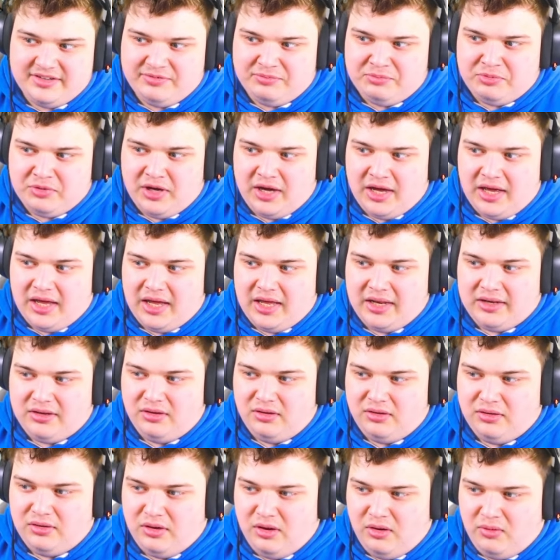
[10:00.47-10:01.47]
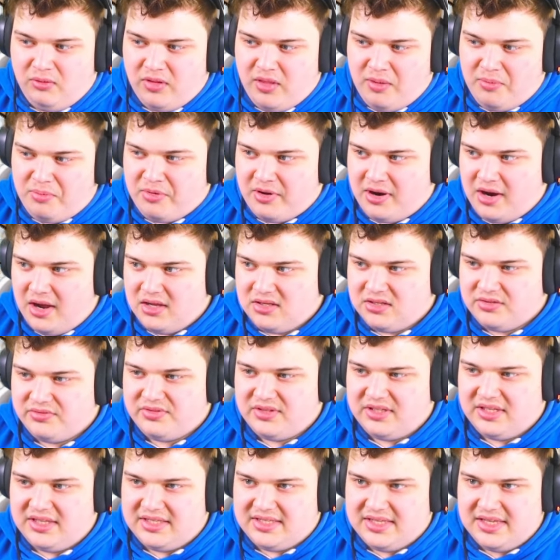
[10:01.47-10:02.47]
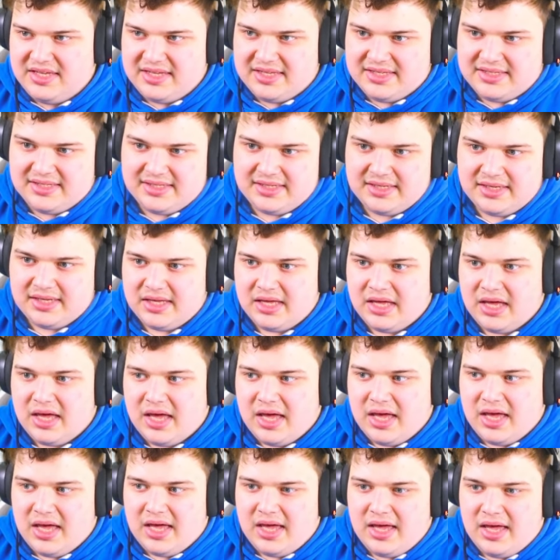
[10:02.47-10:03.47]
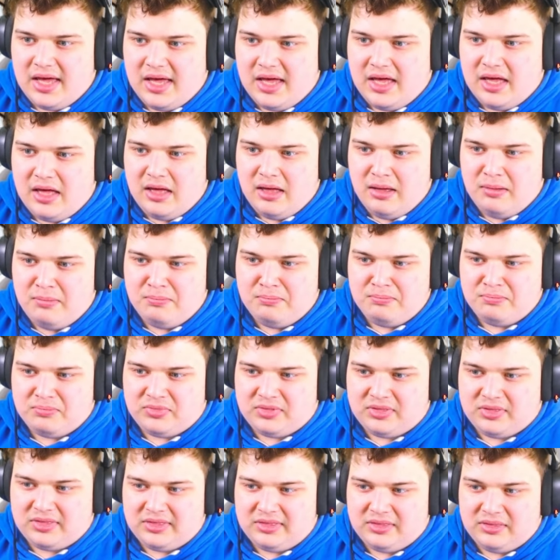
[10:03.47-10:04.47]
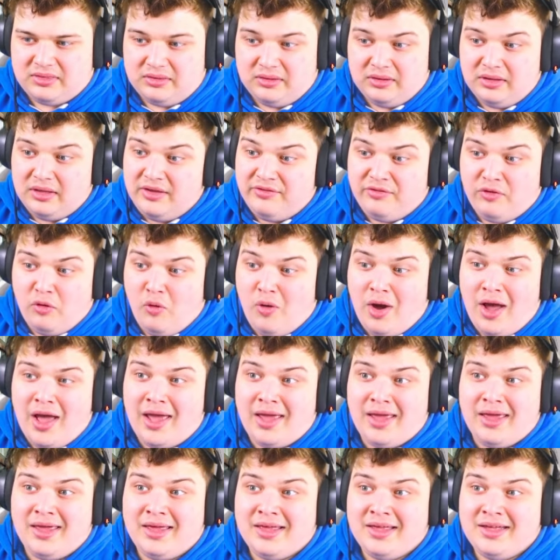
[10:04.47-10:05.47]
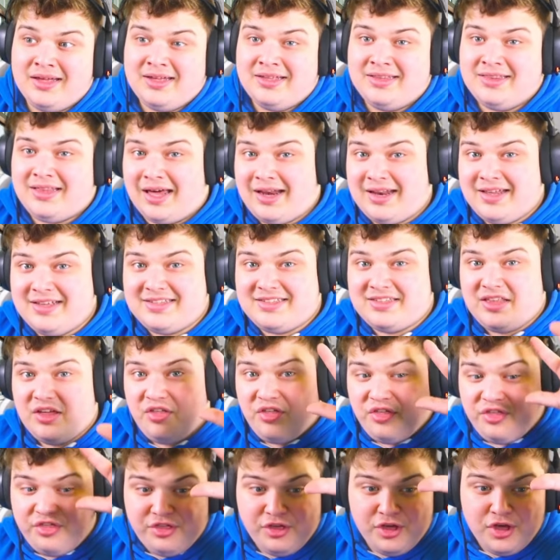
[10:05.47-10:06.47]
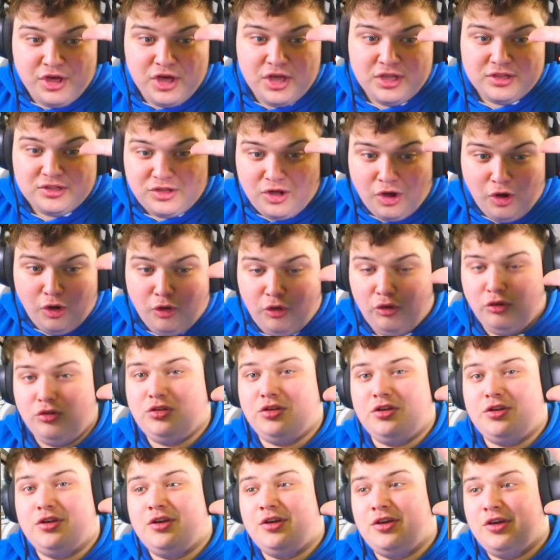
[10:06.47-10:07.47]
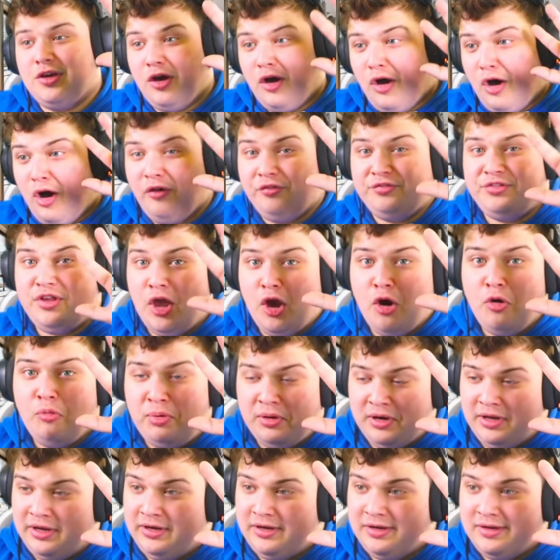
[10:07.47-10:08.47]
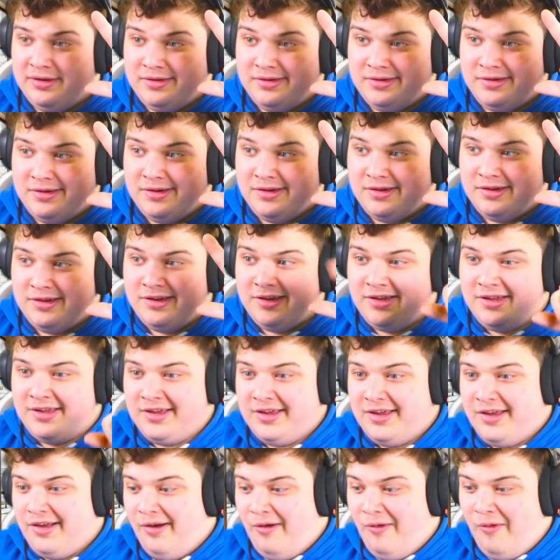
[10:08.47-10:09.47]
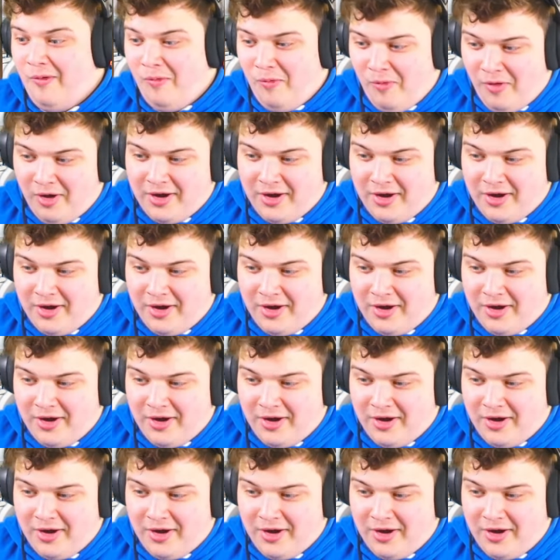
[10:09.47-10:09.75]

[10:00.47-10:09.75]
but I don't know what the price of these is. Um, either way, that is the third gold of the opening. What